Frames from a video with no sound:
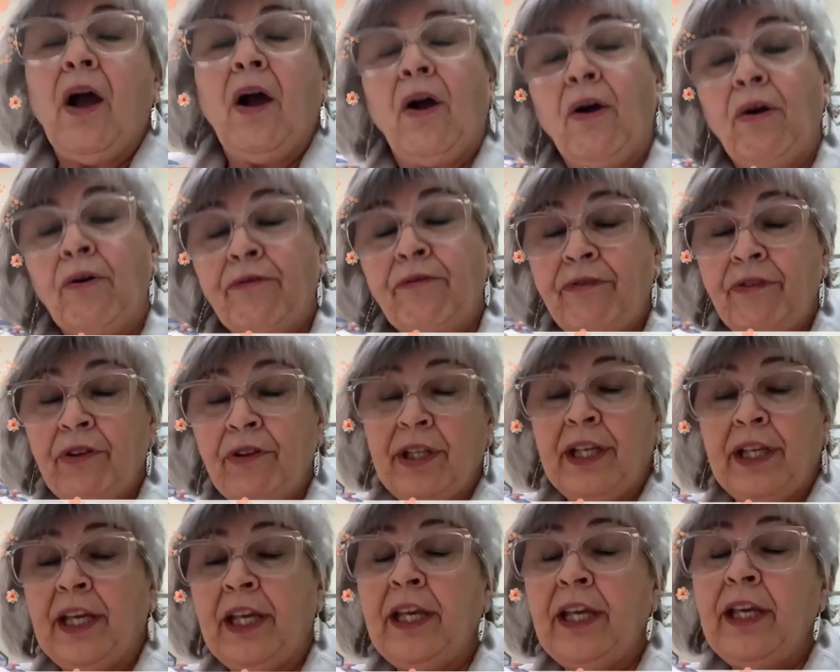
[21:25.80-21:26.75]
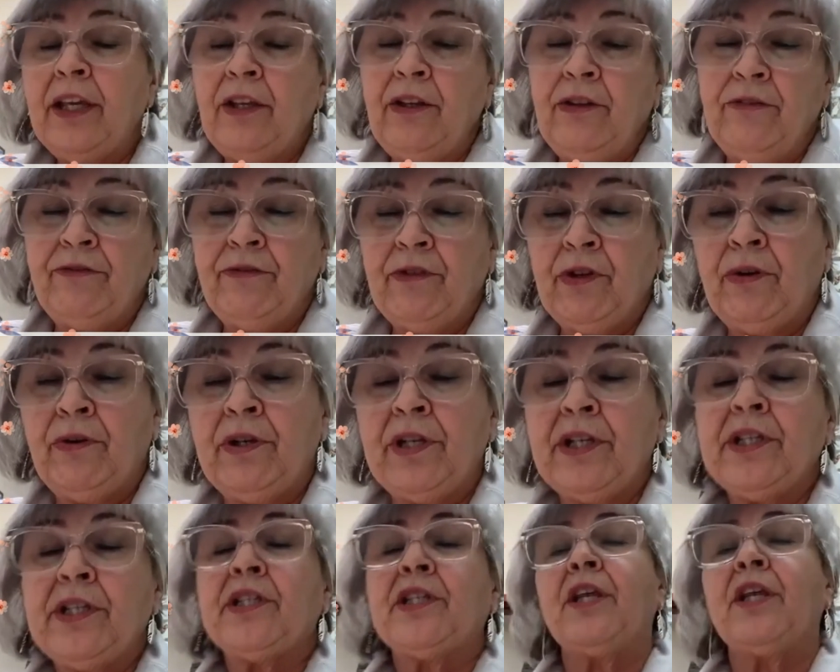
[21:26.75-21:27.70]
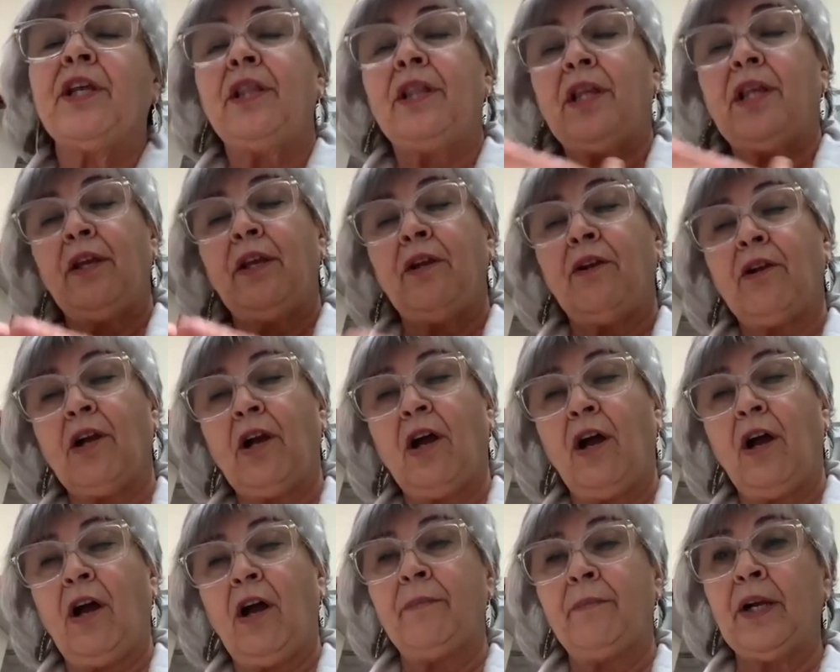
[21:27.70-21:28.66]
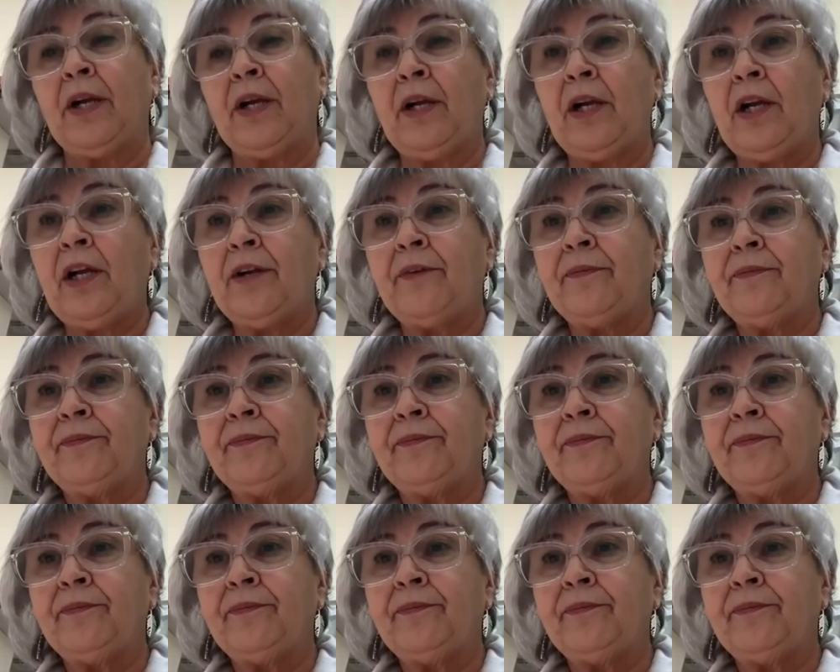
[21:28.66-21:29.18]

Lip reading: Hopefully, you've noticed that you're calmer